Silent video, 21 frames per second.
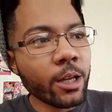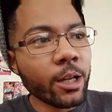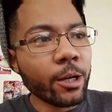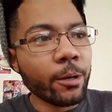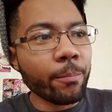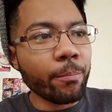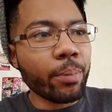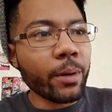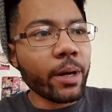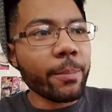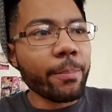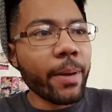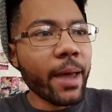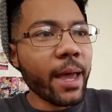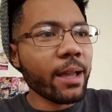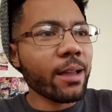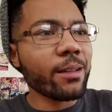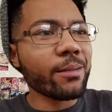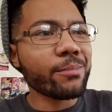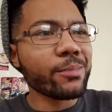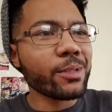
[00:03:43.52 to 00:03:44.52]
But
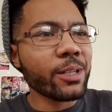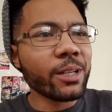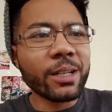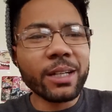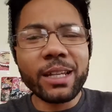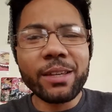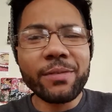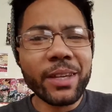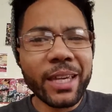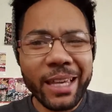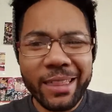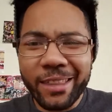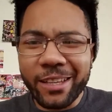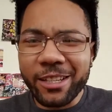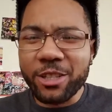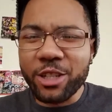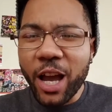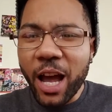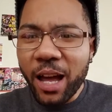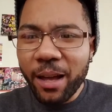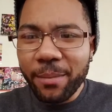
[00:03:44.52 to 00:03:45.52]
Peckham's couldn't even get the
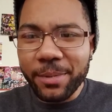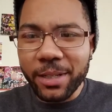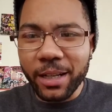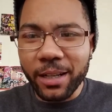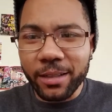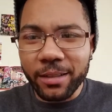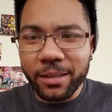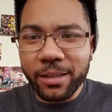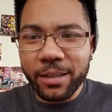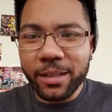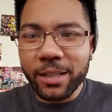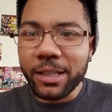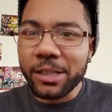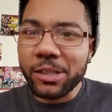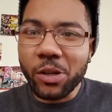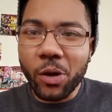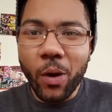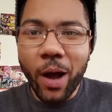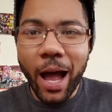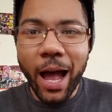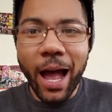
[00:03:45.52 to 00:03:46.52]
job done.
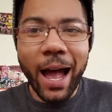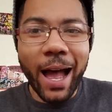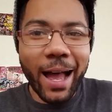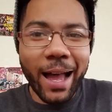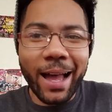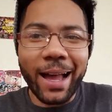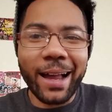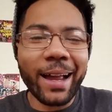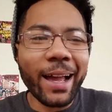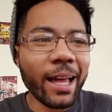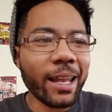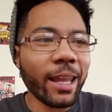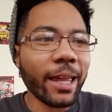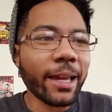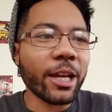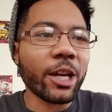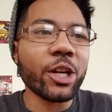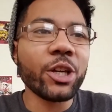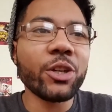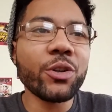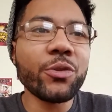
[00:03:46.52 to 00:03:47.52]
So I got like
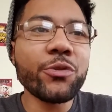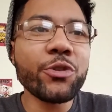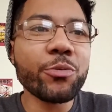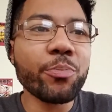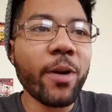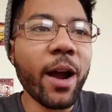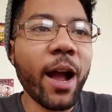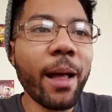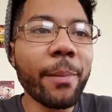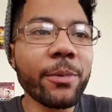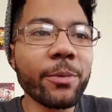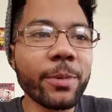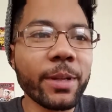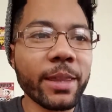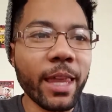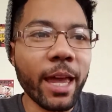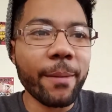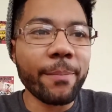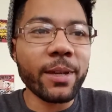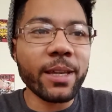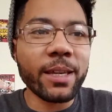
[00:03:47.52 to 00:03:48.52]
a huge problem with
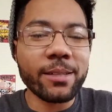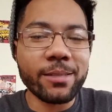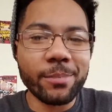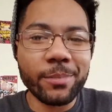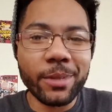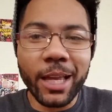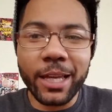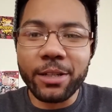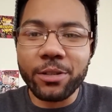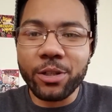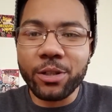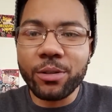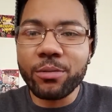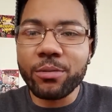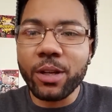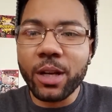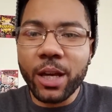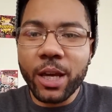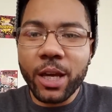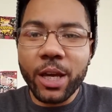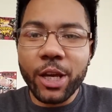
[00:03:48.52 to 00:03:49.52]
that because I'm like, dude,
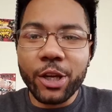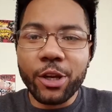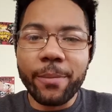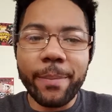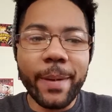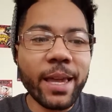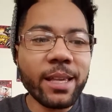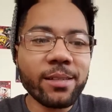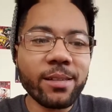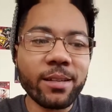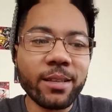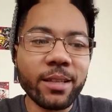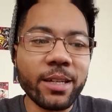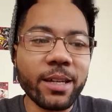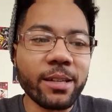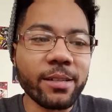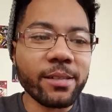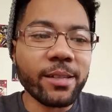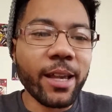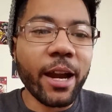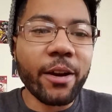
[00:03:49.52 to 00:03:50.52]
you're basically a
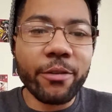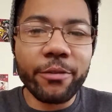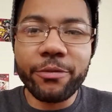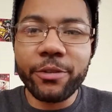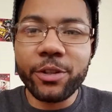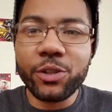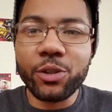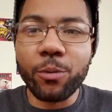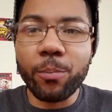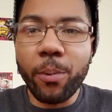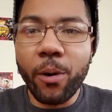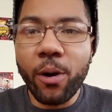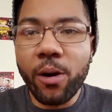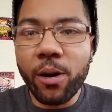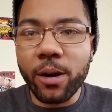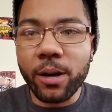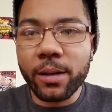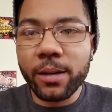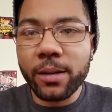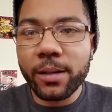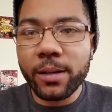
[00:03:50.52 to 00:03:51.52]
sacrificial
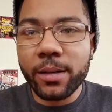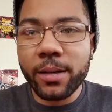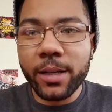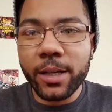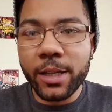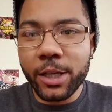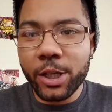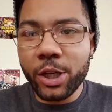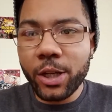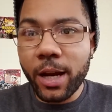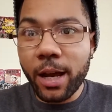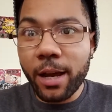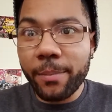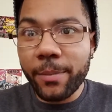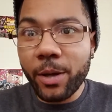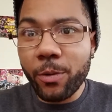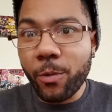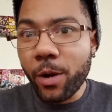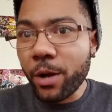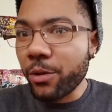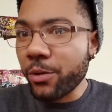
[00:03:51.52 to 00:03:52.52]
pawn. You know what I
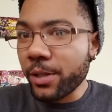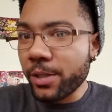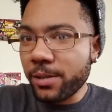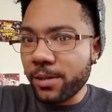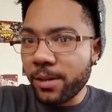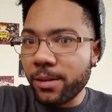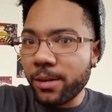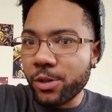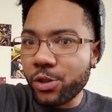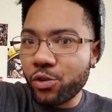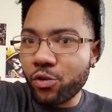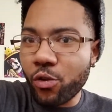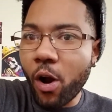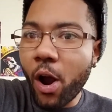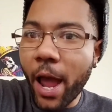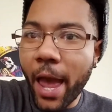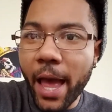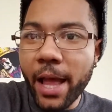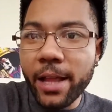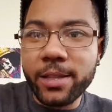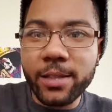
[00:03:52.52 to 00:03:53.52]
mean? Whether it's to the Straw
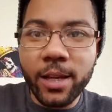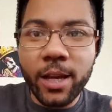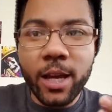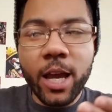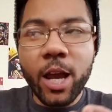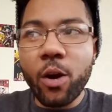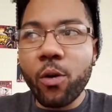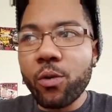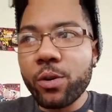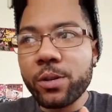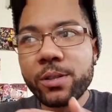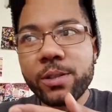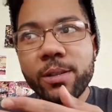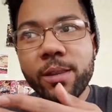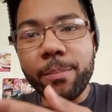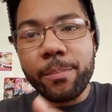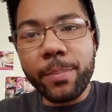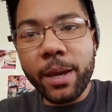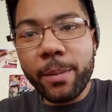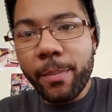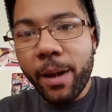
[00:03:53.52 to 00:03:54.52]
Hats or to the
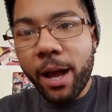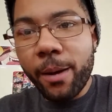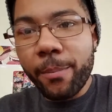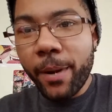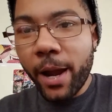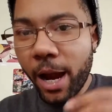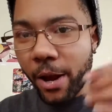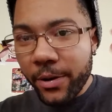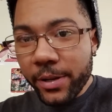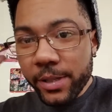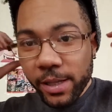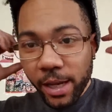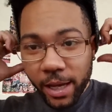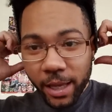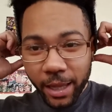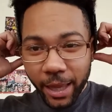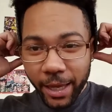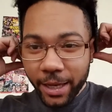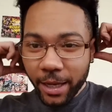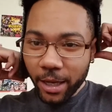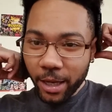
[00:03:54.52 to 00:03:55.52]
Big Mom Pirates,
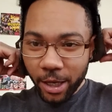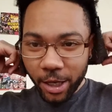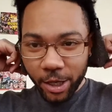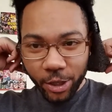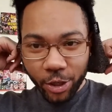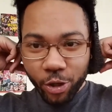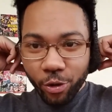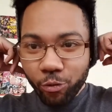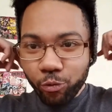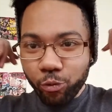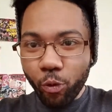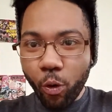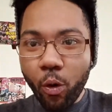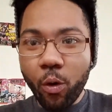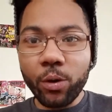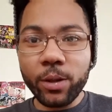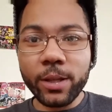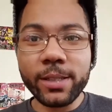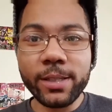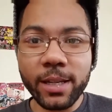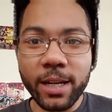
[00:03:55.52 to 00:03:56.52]
like your
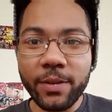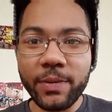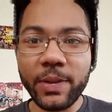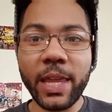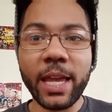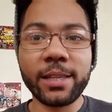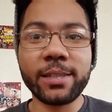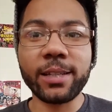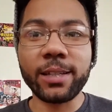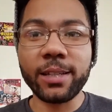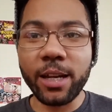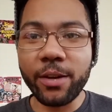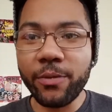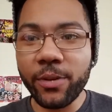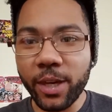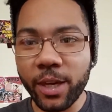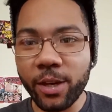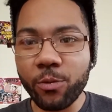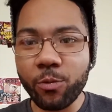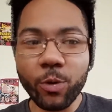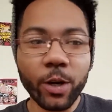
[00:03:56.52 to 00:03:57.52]
role isn't even that
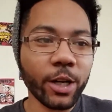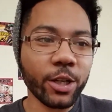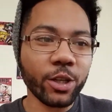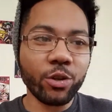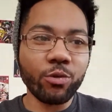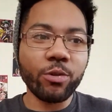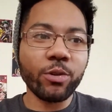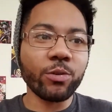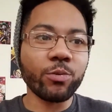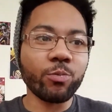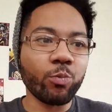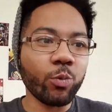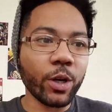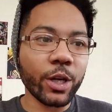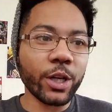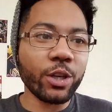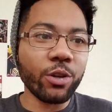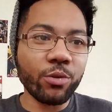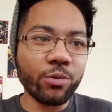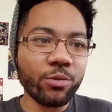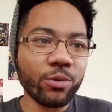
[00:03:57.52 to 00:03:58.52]
significant where you
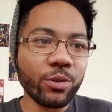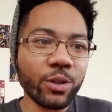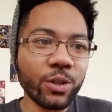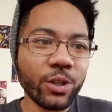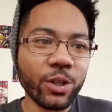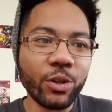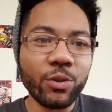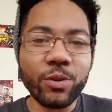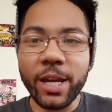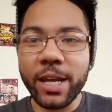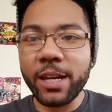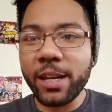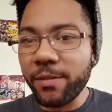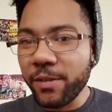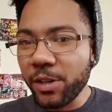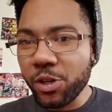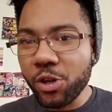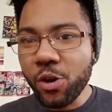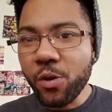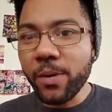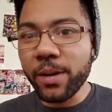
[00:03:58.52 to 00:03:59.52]
didn't even
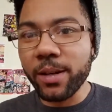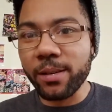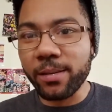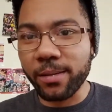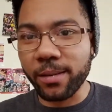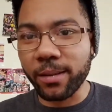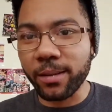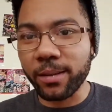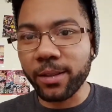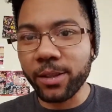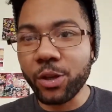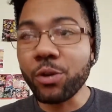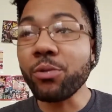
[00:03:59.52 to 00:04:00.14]
do anything. You